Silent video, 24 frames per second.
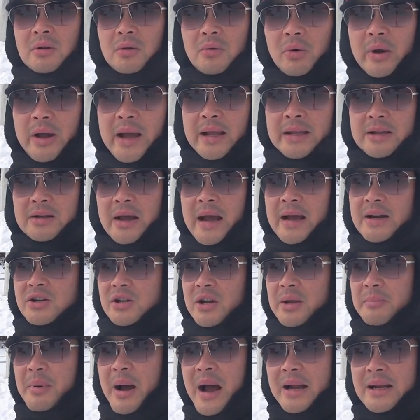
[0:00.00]
We had to
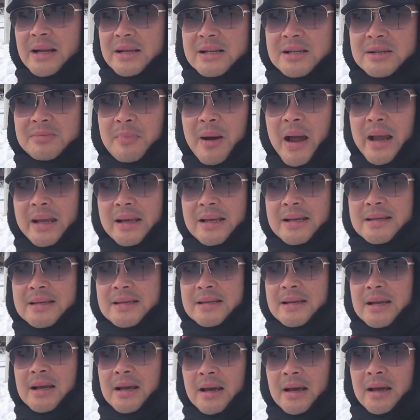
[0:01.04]
actually buy the spikes